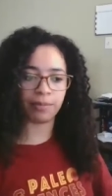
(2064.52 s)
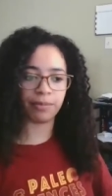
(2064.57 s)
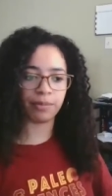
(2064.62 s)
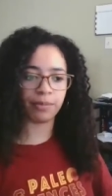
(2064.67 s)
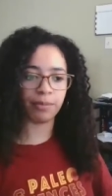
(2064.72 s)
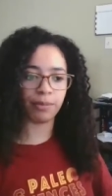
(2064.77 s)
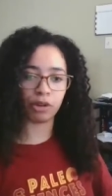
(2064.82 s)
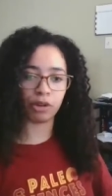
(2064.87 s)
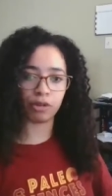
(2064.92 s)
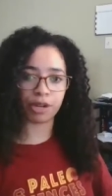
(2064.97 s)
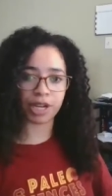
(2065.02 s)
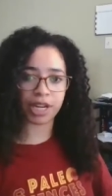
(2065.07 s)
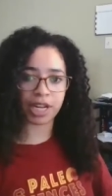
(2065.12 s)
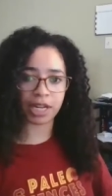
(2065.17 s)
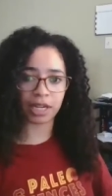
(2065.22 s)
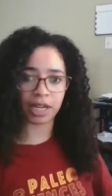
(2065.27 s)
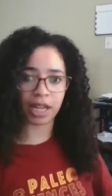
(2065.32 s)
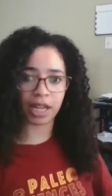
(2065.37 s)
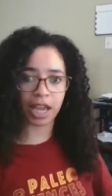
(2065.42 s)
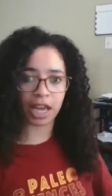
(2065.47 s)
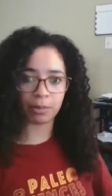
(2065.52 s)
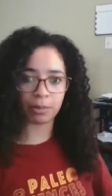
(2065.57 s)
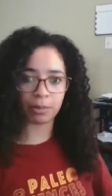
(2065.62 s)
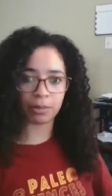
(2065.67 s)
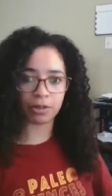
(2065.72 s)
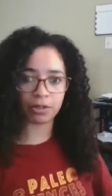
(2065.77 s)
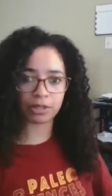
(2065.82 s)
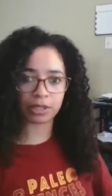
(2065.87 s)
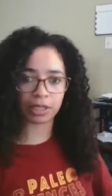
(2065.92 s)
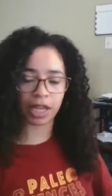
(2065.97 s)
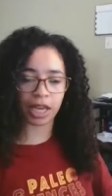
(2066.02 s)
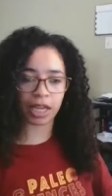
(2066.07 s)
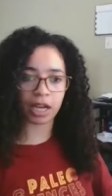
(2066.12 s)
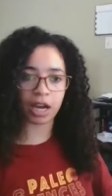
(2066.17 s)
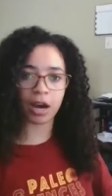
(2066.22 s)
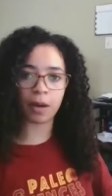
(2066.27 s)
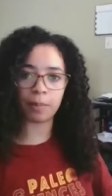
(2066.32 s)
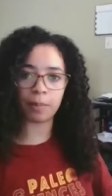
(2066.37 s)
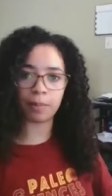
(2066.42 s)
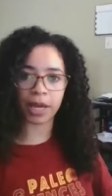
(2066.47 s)
marine animals like
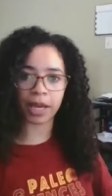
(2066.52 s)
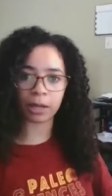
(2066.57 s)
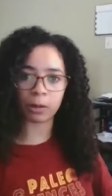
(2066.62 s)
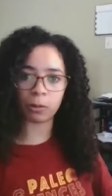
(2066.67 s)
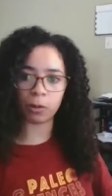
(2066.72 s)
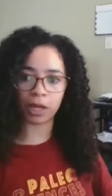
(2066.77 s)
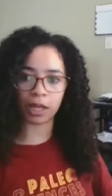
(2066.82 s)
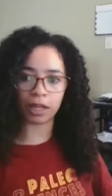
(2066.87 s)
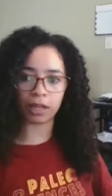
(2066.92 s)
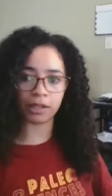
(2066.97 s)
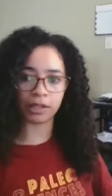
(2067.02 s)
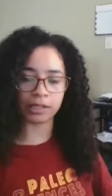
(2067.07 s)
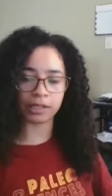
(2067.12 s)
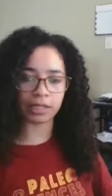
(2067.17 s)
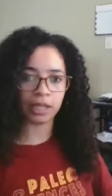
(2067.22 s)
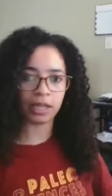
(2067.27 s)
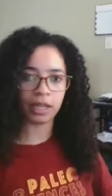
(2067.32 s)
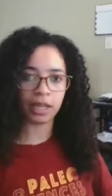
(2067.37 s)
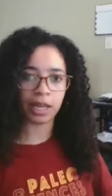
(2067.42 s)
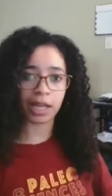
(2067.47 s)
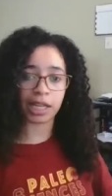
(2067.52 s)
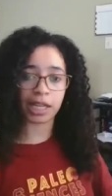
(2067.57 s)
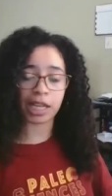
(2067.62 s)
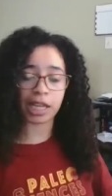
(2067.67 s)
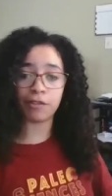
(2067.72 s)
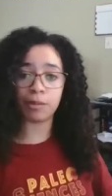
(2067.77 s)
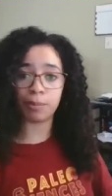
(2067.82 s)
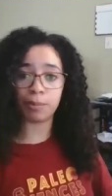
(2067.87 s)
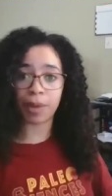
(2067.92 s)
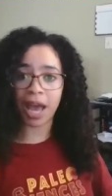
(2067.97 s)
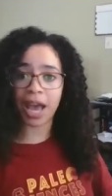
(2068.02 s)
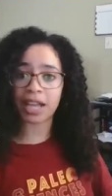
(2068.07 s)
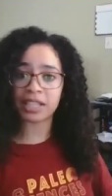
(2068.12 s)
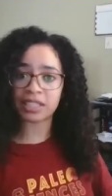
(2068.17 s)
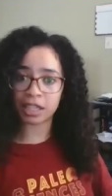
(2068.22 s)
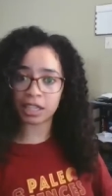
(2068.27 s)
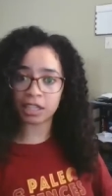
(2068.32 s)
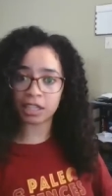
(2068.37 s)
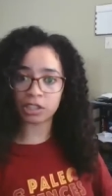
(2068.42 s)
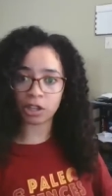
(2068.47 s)
humpback whales and even
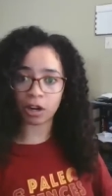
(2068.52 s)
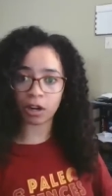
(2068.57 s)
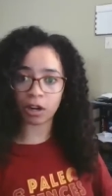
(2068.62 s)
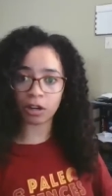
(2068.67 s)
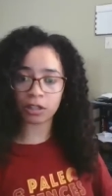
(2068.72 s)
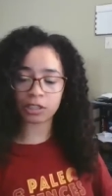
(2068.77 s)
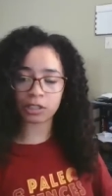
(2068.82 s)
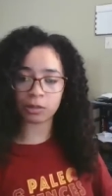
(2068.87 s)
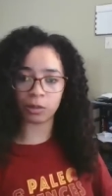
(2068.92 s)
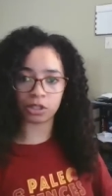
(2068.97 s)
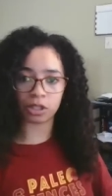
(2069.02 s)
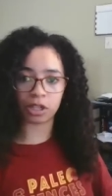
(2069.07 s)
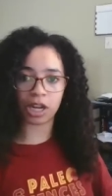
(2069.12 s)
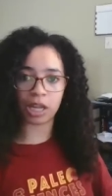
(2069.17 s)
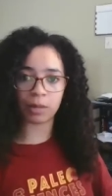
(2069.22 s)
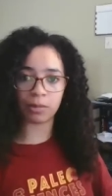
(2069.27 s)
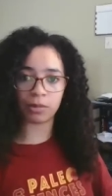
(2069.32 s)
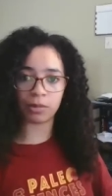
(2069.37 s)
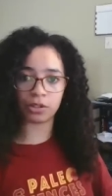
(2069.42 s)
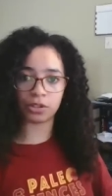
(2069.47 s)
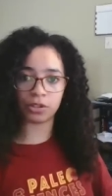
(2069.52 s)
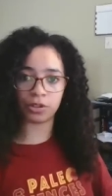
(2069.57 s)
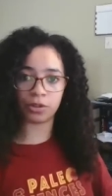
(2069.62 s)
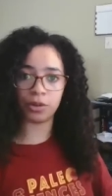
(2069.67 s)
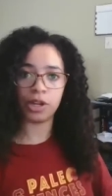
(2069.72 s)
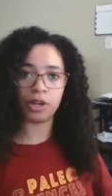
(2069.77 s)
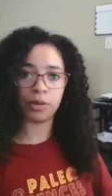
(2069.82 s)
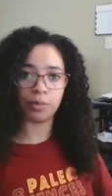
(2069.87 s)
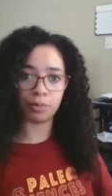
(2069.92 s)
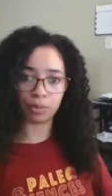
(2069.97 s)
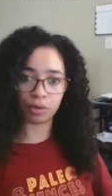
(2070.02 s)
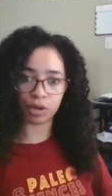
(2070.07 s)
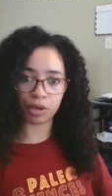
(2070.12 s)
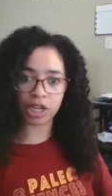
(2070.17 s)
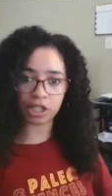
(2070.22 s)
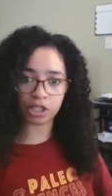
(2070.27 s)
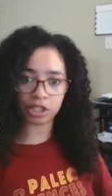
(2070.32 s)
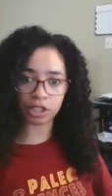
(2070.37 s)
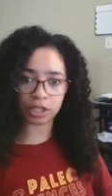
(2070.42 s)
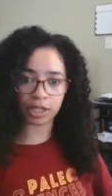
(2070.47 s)
basking sharks, which are able to
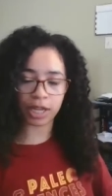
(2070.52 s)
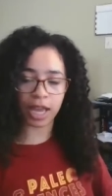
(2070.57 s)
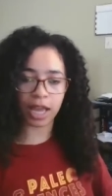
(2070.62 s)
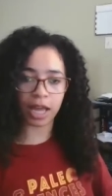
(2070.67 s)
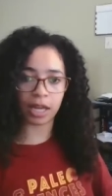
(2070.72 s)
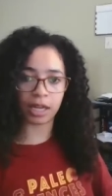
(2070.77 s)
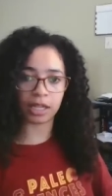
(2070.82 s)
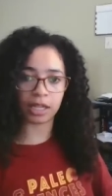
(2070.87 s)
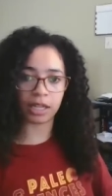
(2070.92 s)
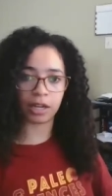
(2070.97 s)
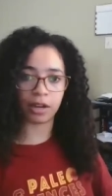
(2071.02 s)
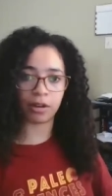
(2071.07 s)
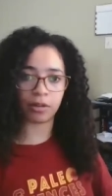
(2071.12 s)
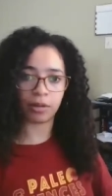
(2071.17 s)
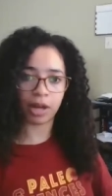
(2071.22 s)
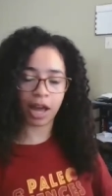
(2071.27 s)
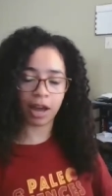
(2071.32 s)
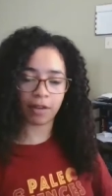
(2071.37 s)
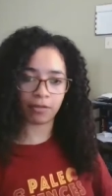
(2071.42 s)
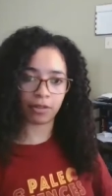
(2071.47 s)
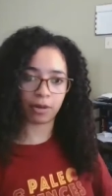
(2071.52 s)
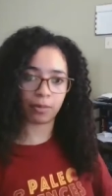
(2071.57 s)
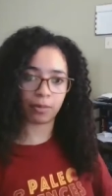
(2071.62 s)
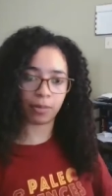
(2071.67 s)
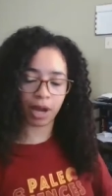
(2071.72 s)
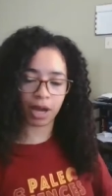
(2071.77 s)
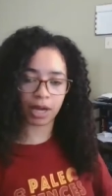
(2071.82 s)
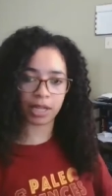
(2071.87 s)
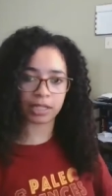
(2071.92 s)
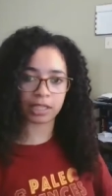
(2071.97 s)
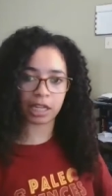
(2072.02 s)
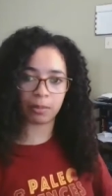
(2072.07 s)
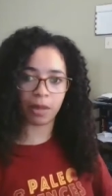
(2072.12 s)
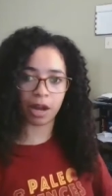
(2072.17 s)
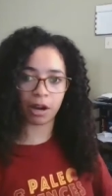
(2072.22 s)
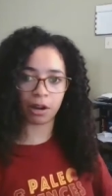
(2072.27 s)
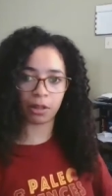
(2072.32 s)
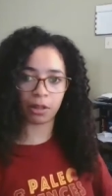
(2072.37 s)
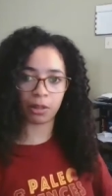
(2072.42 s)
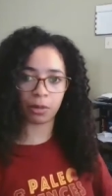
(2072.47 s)
breach and have their bodies come
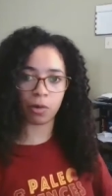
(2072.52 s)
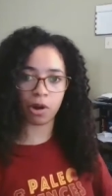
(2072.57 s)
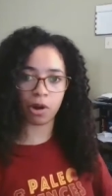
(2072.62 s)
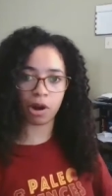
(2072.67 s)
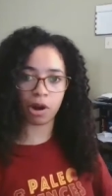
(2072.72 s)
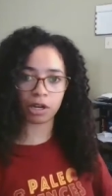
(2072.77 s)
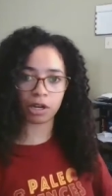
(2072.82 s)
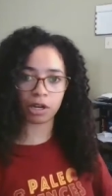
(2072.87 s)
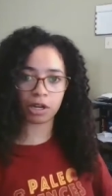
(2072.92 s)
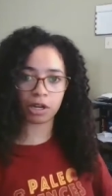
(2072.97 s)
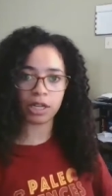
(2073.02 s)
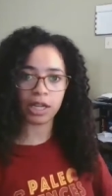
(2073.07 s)
out of the water,